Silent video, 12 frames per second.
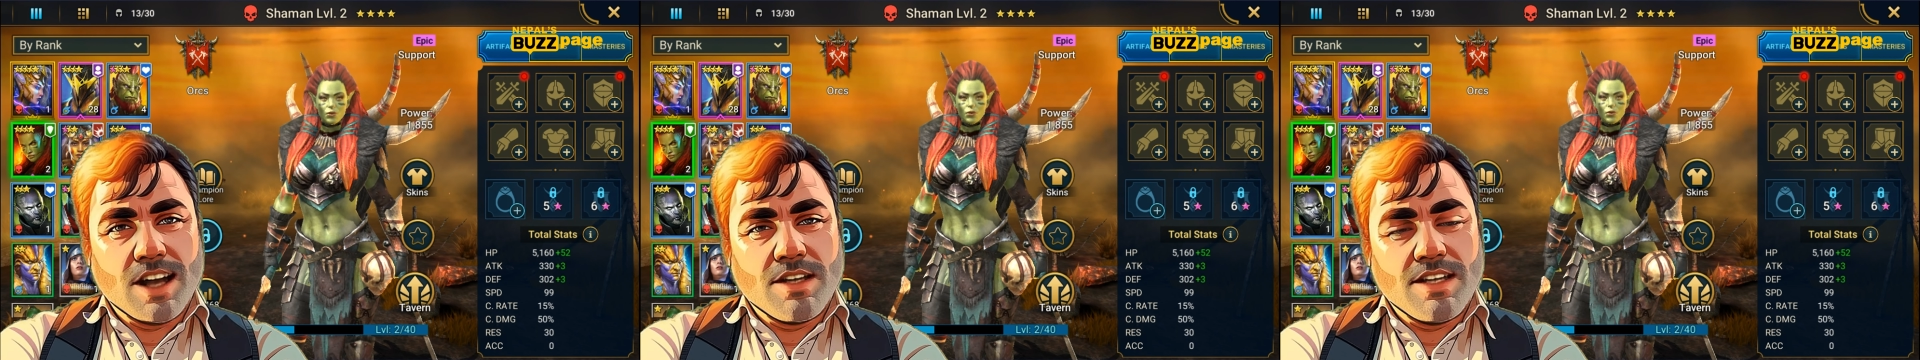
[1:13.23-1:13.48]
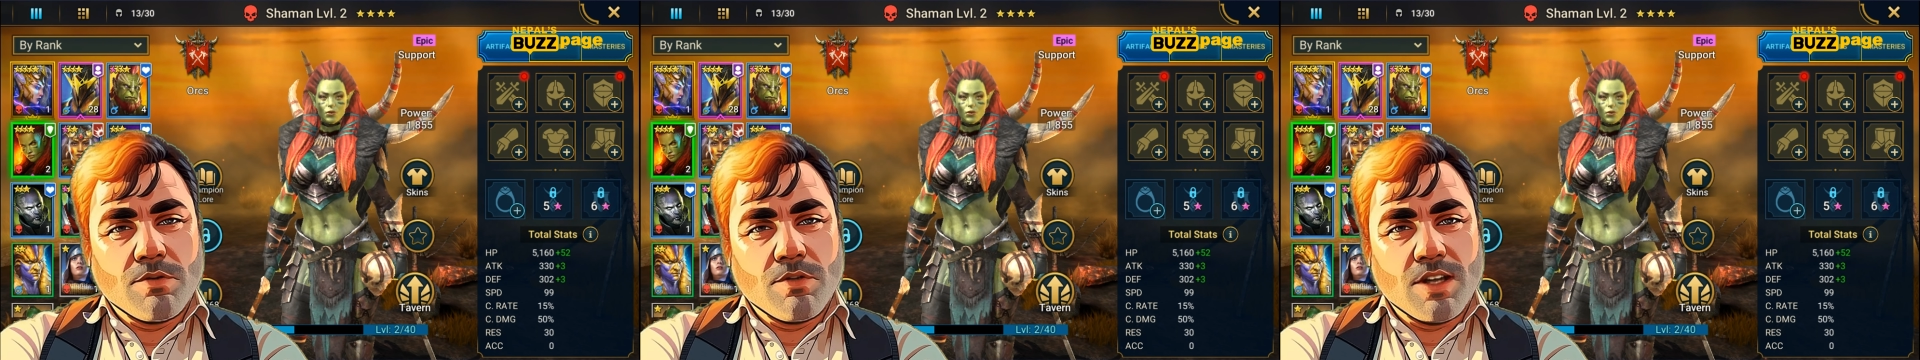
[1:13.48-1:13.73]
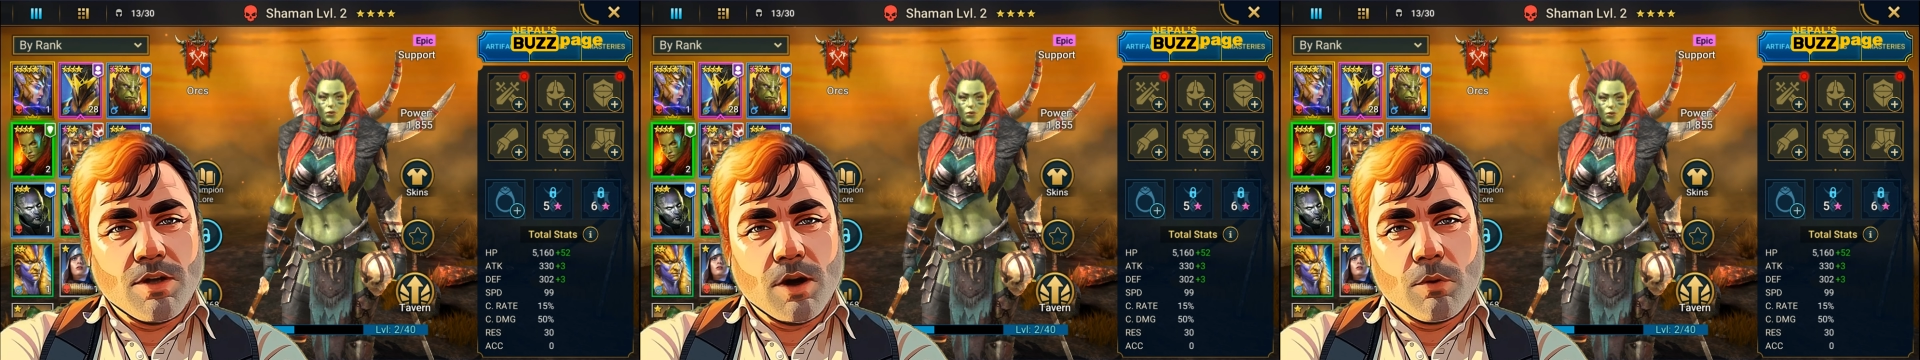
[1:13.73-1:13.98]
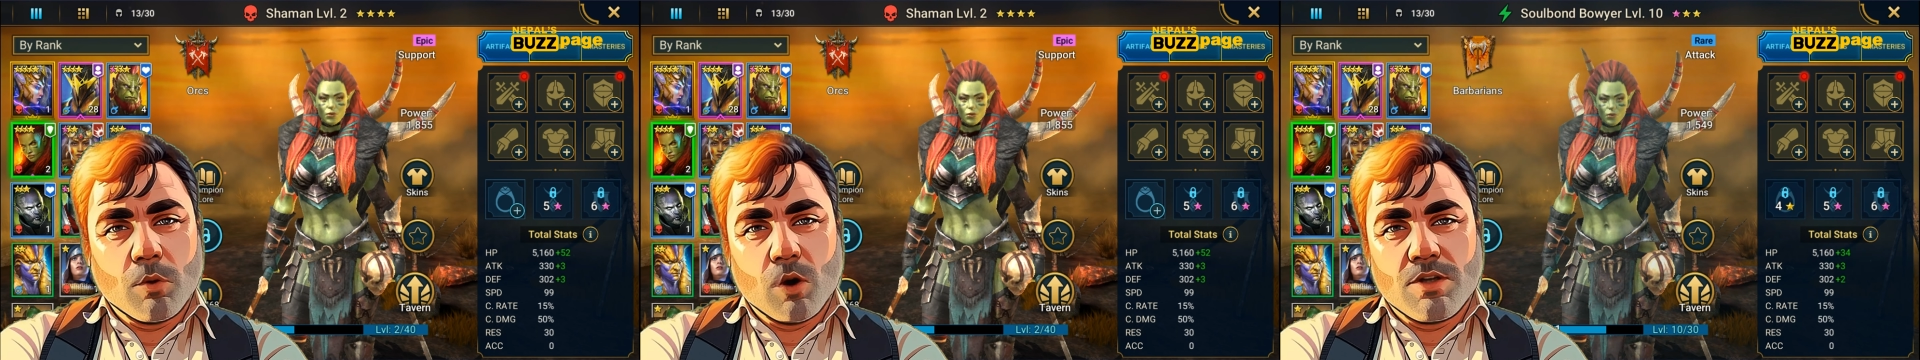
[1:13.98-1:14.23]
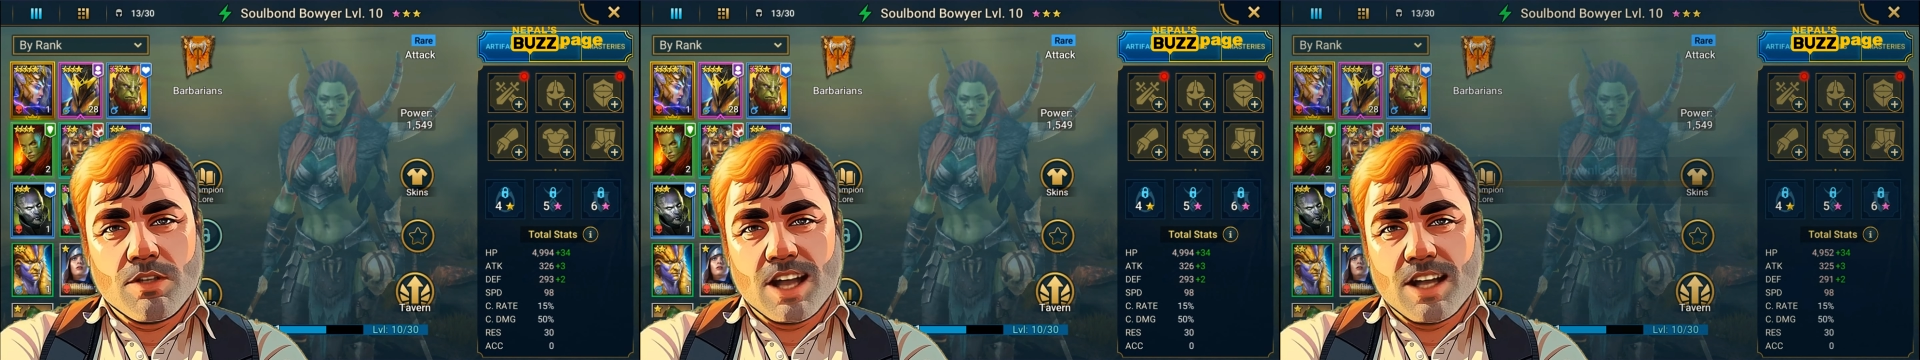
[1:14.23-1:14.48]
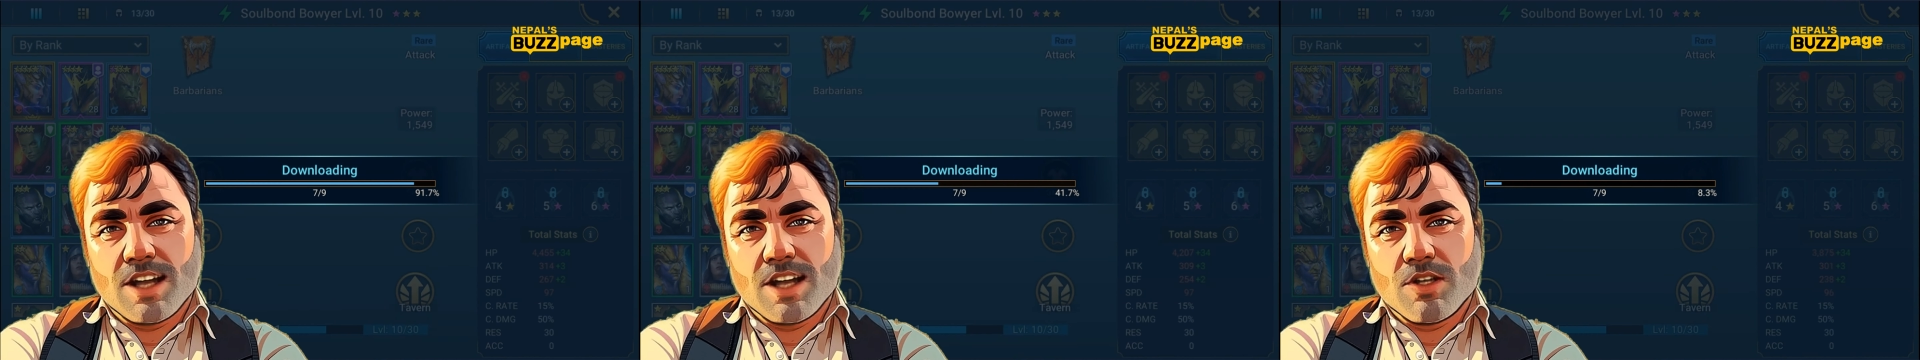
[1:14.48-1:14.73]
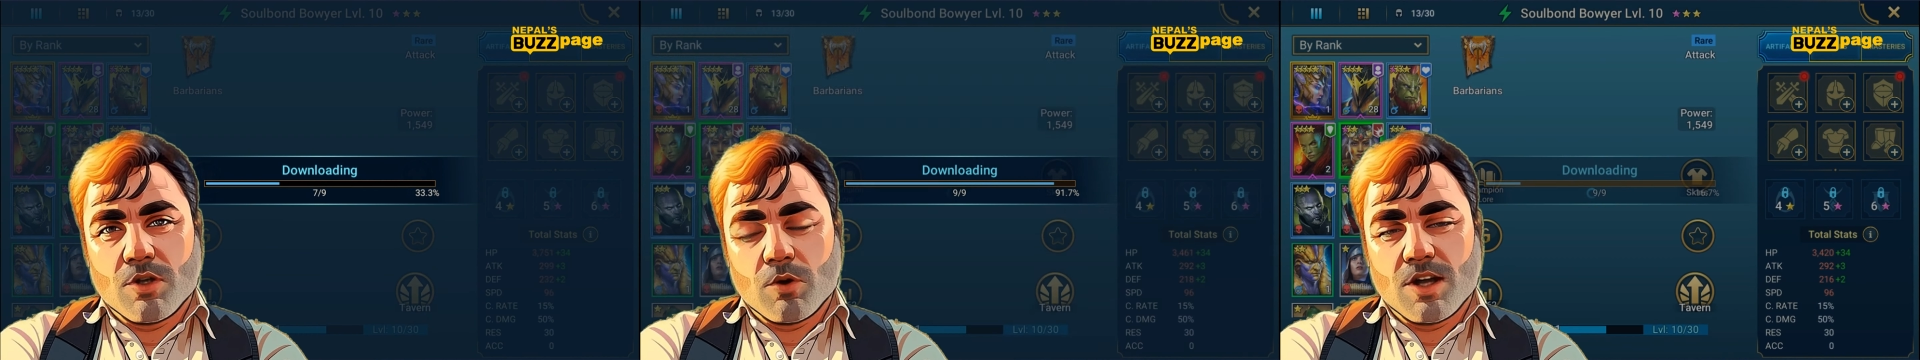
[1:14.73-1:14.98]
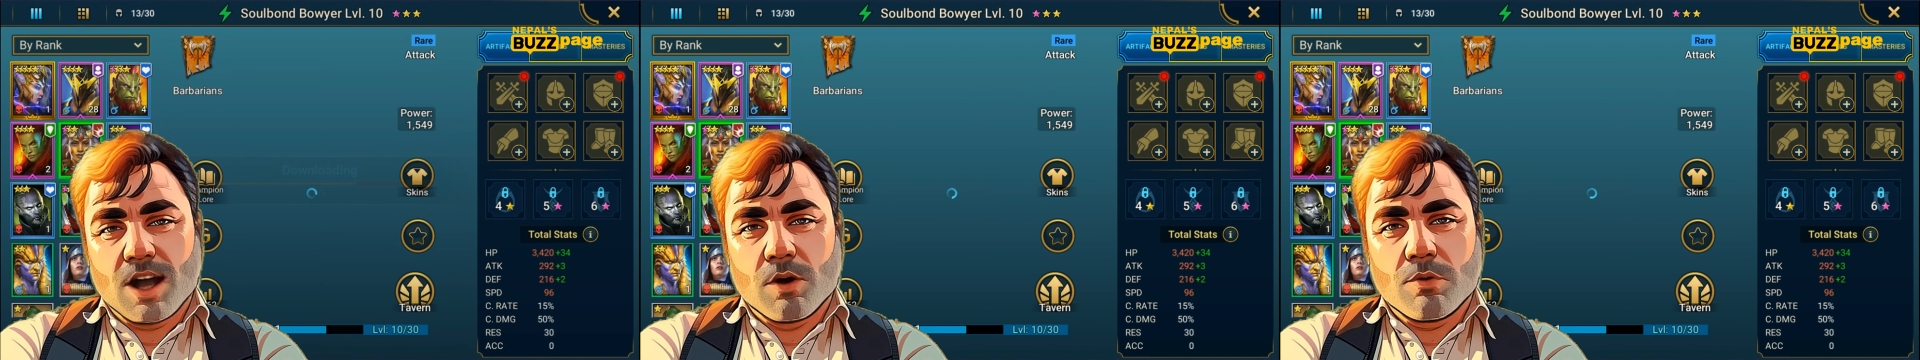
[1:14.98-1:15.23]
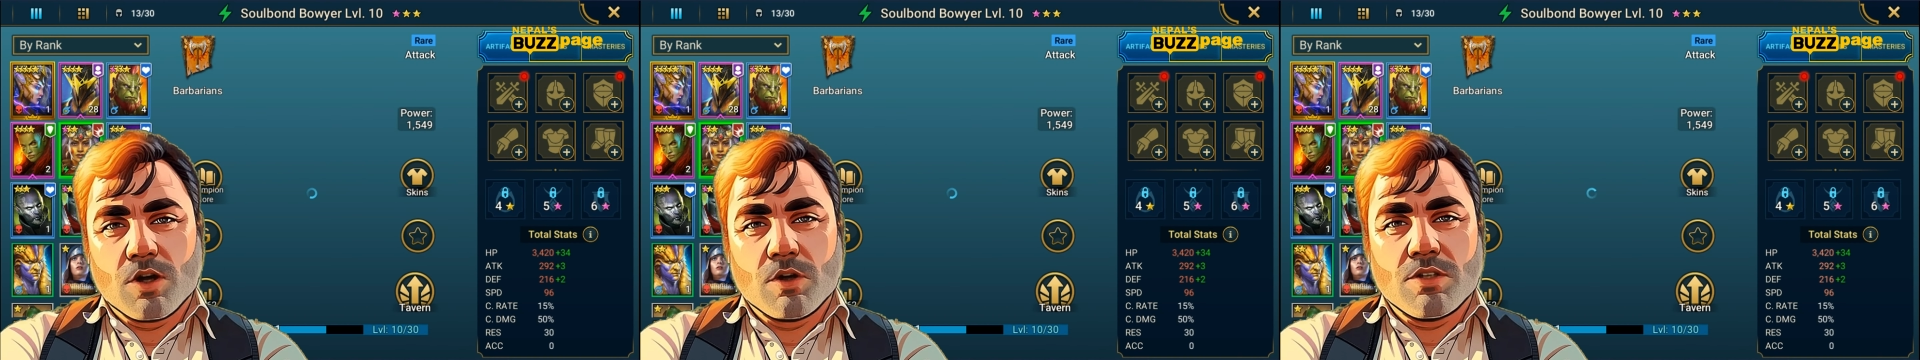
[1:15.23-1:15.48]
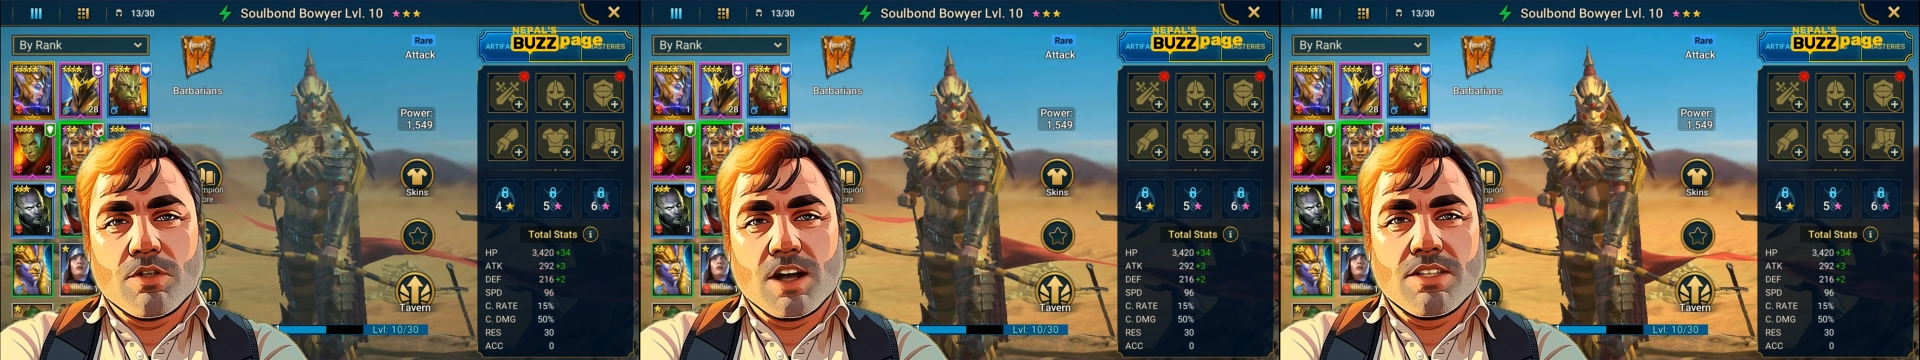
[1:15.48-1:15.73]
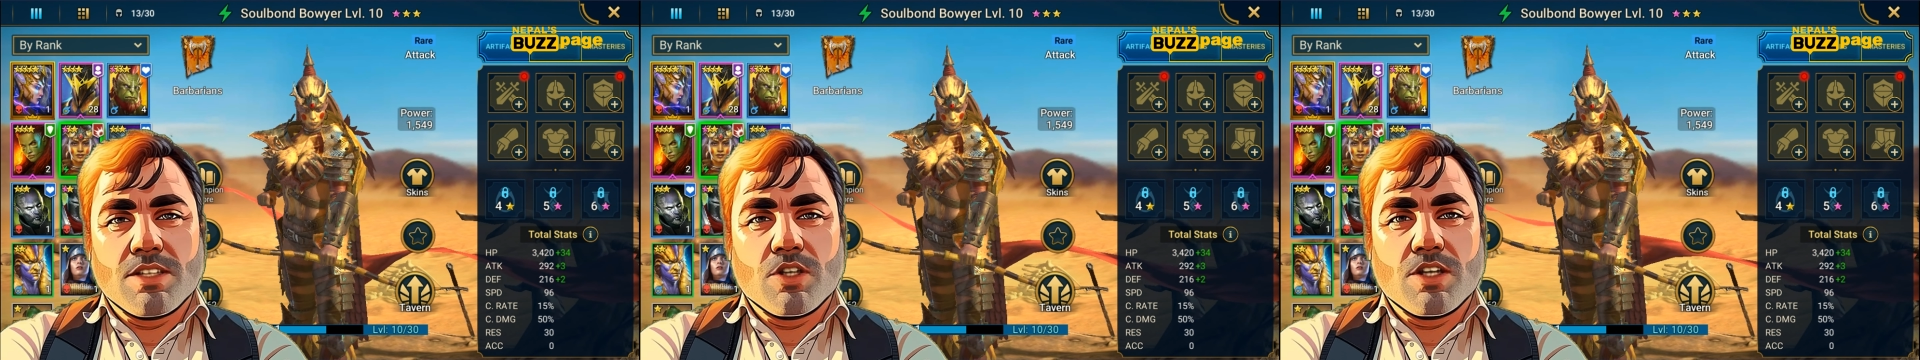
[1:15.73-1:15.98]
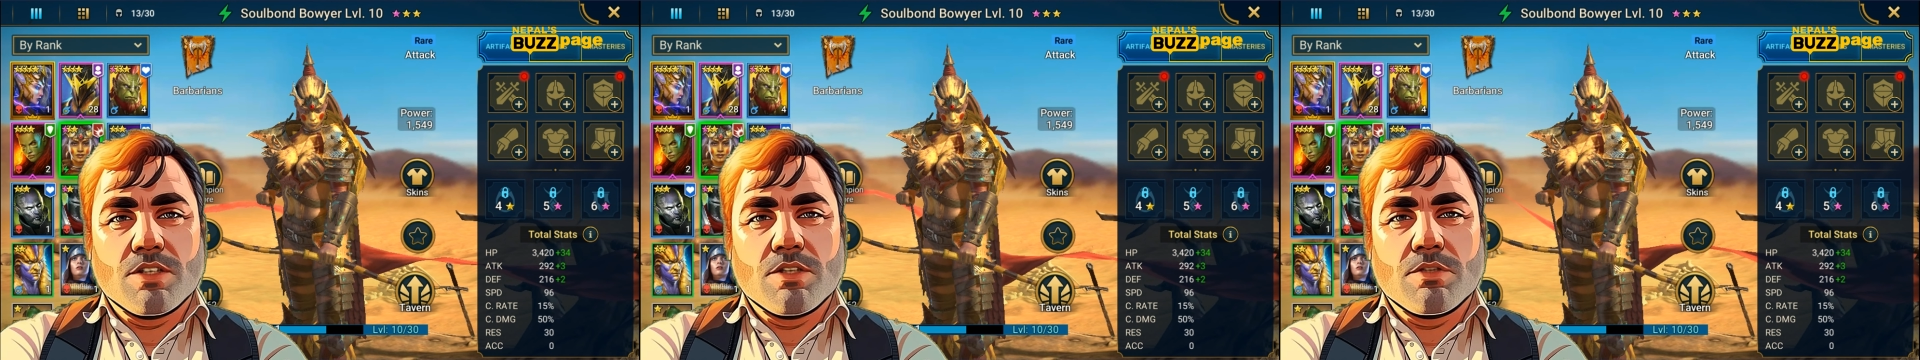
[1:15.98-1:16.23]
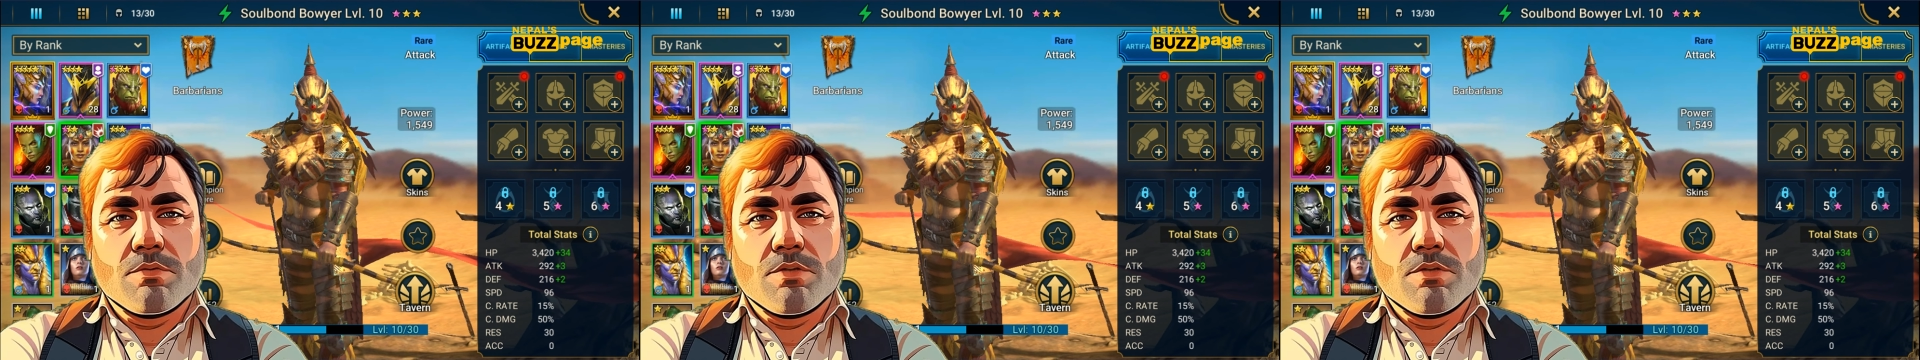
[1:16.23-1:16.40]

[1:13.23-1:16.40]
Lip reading: and level them up while taking into account their advantages,